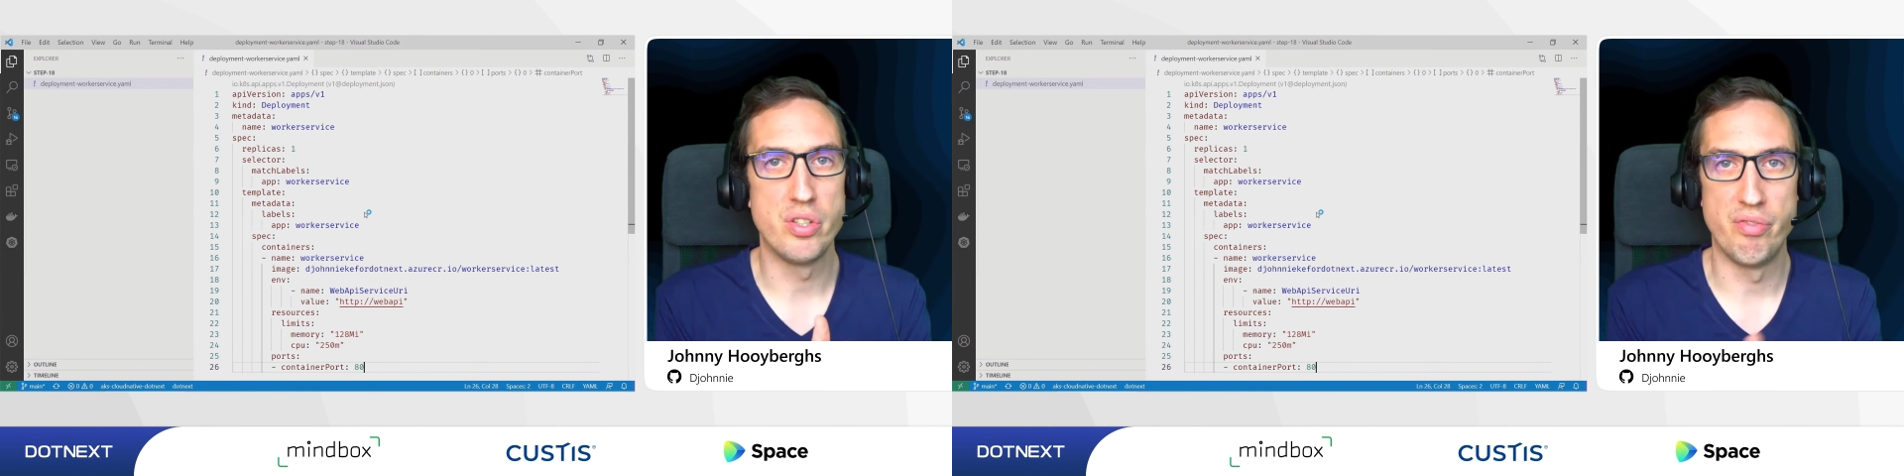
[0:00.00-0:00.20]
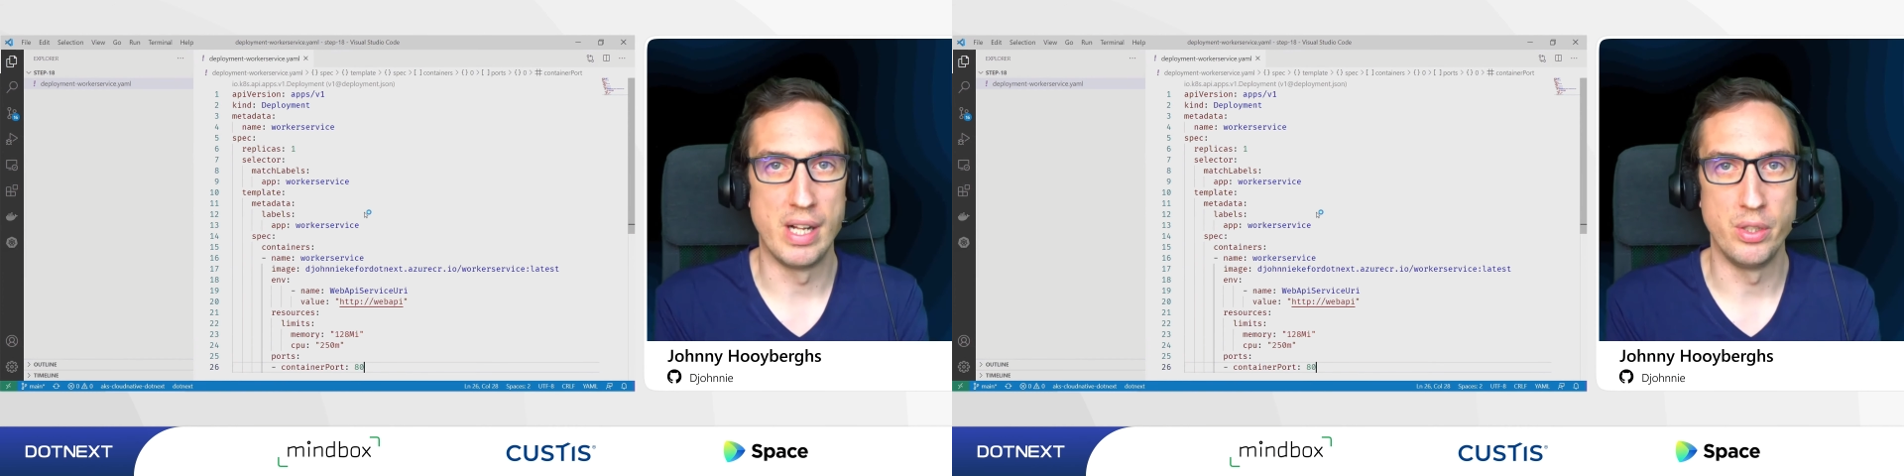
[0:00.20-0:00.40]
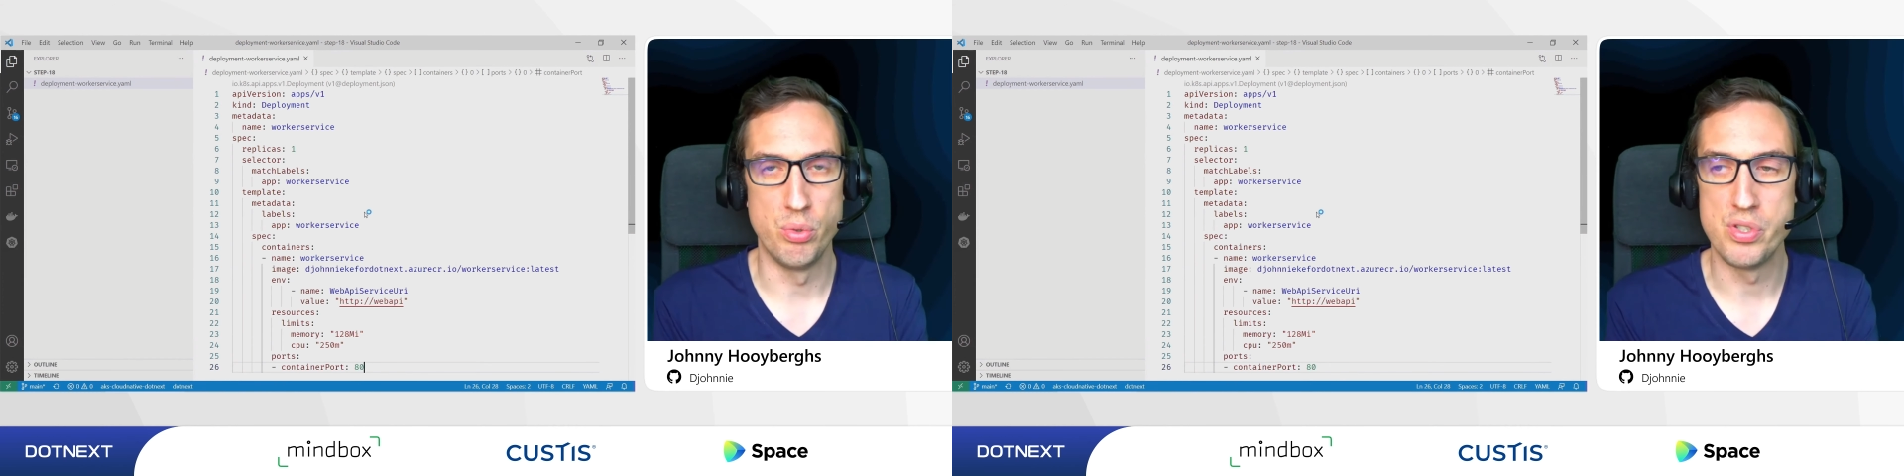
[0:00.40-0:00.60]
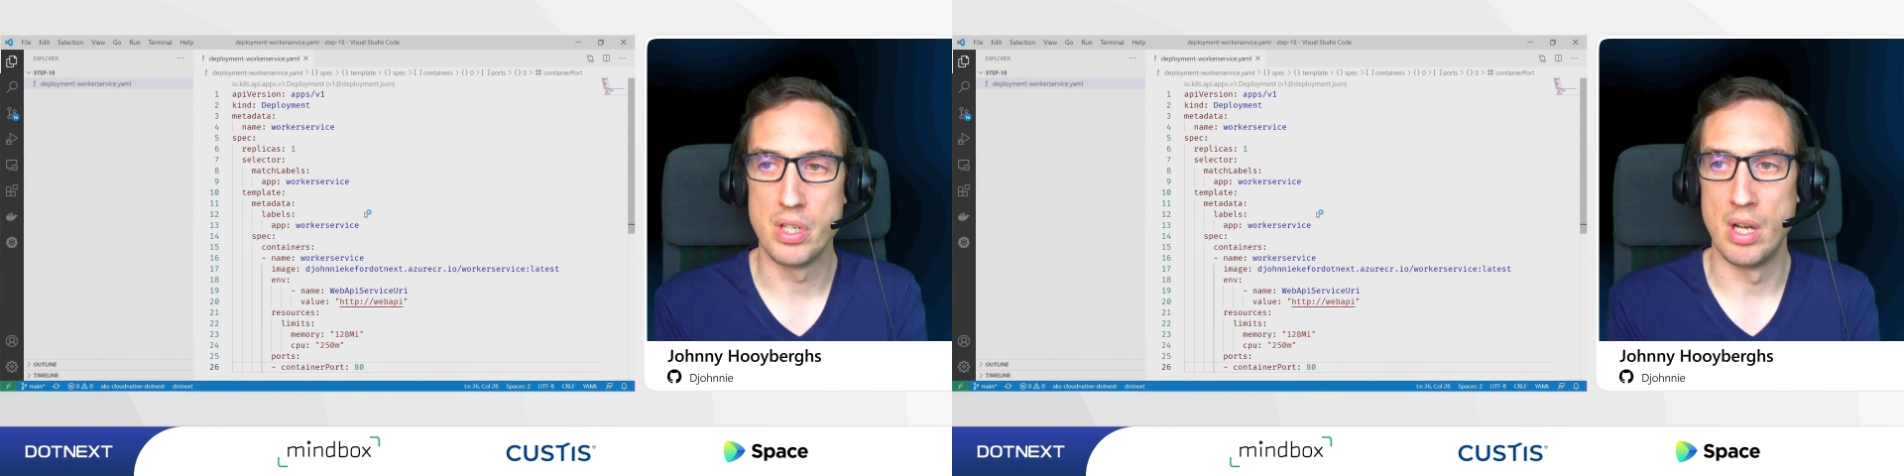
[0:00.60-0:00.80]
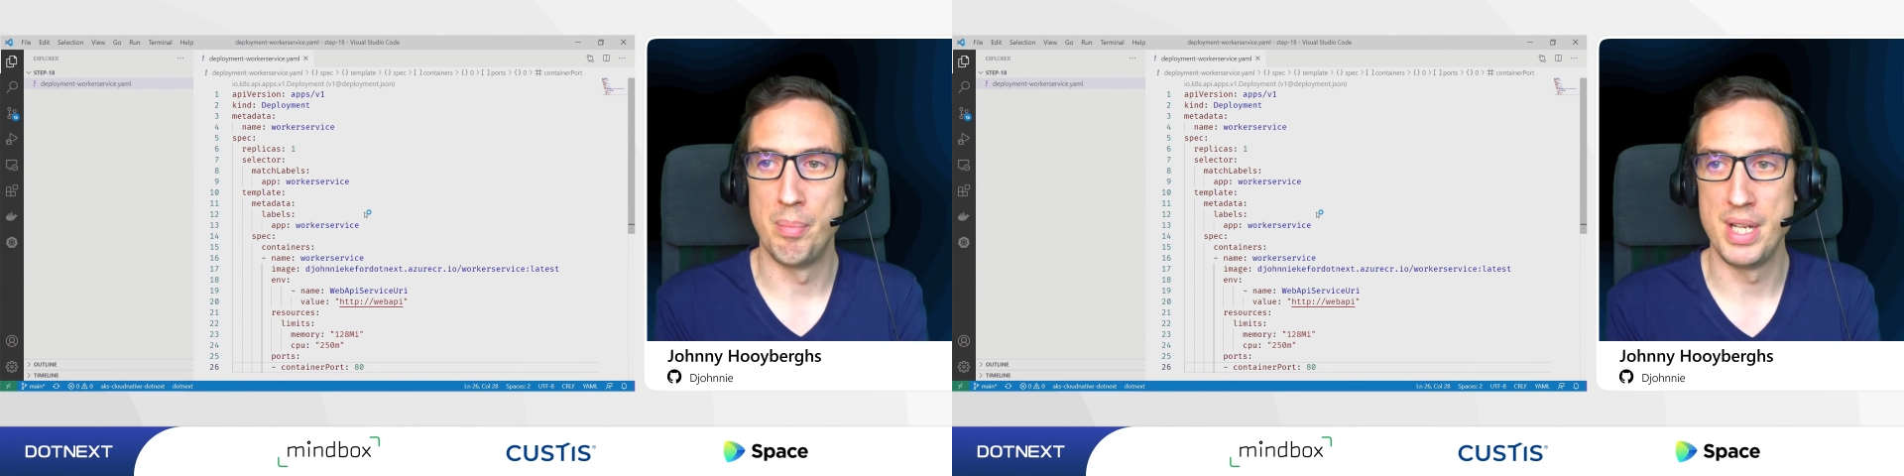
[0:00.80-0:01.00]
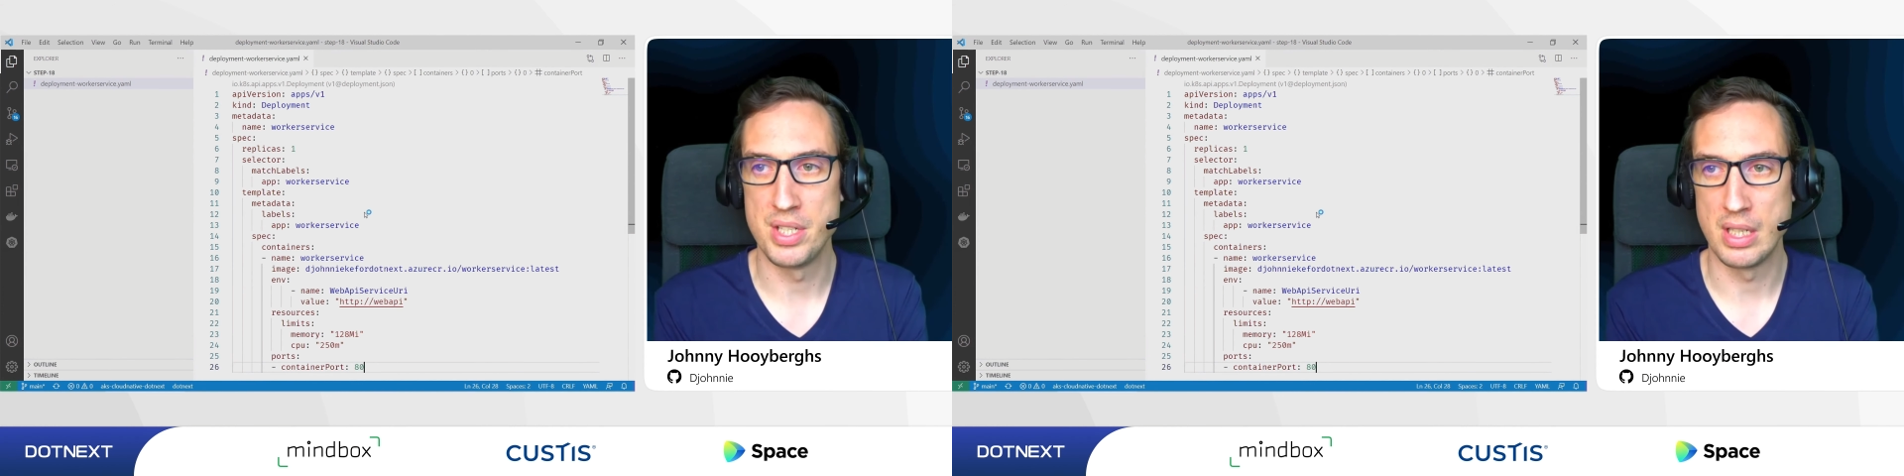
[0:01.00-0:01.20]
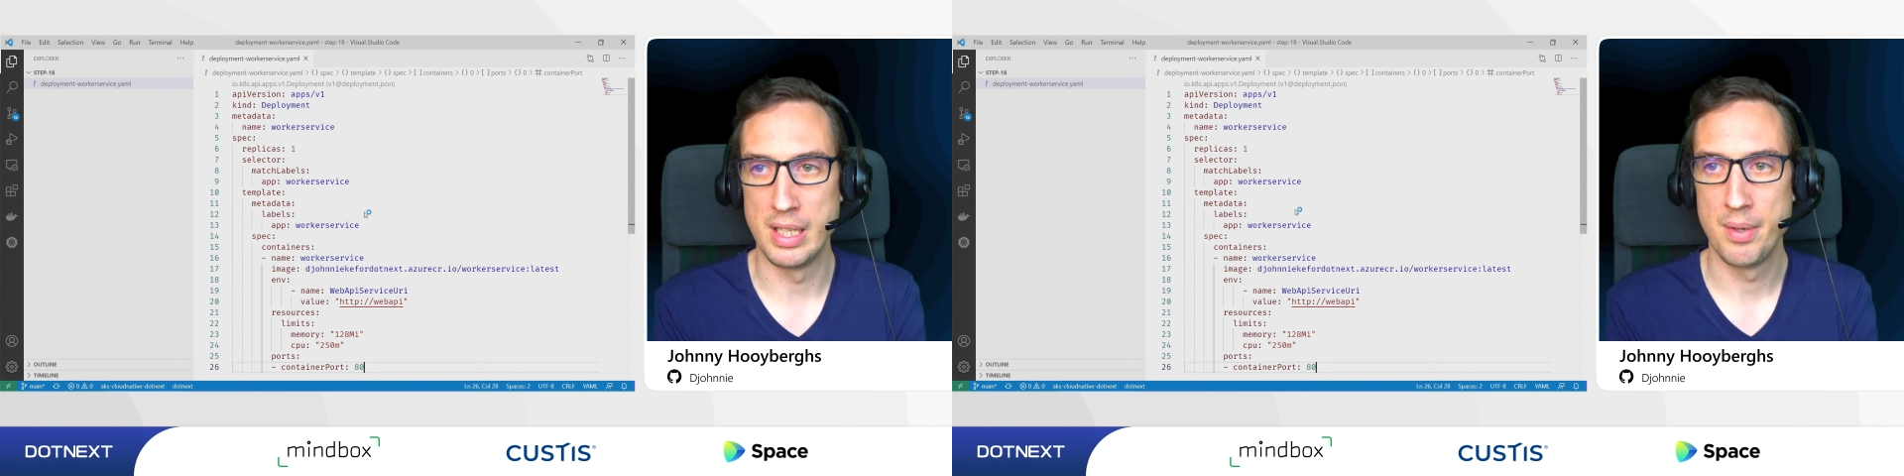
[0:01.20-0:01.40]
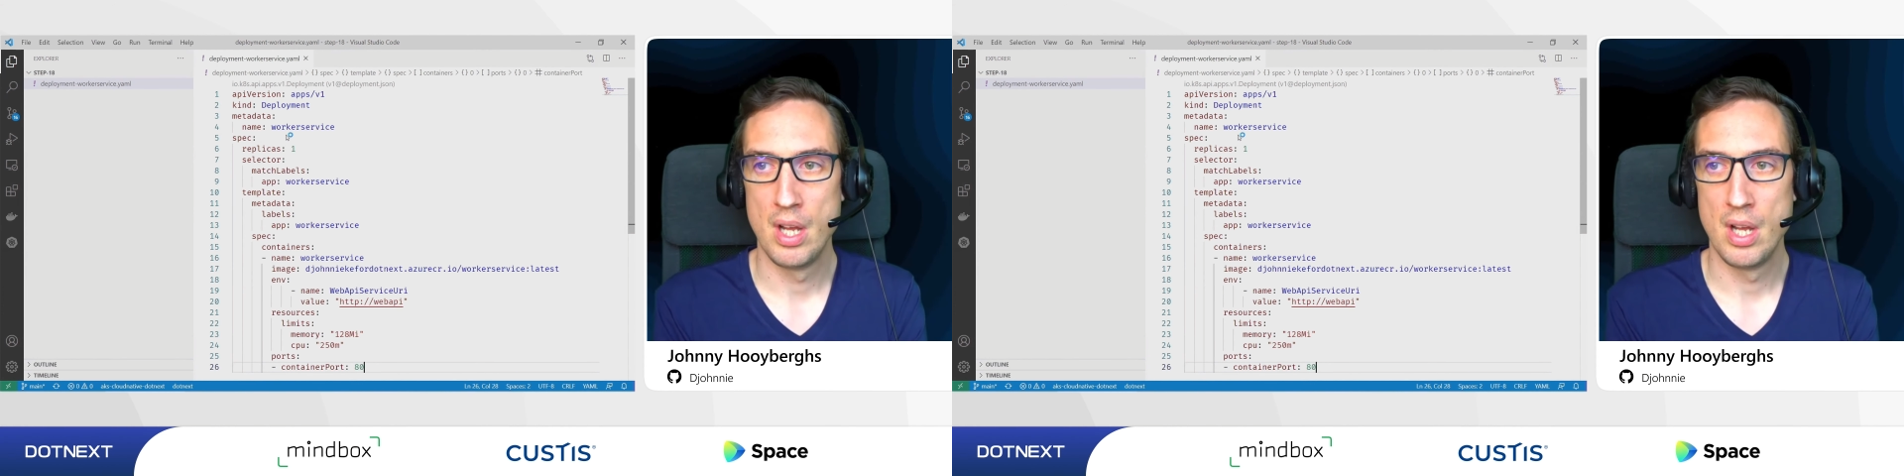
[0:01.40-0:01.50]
the values basically.